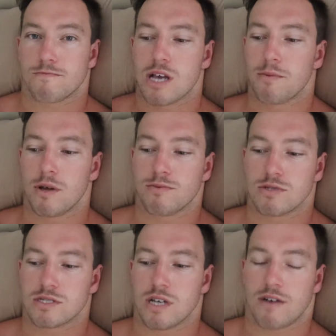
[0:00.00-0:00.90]
Double up
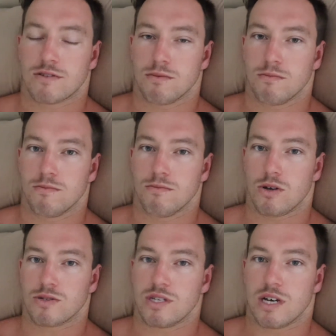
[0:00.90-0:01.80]
on stuff, some
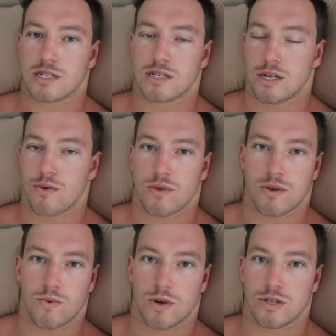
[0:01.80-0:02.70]
multitasking I don't really
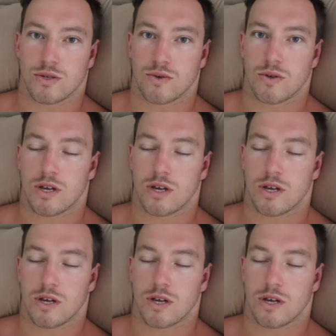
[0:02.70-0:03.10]
want to do.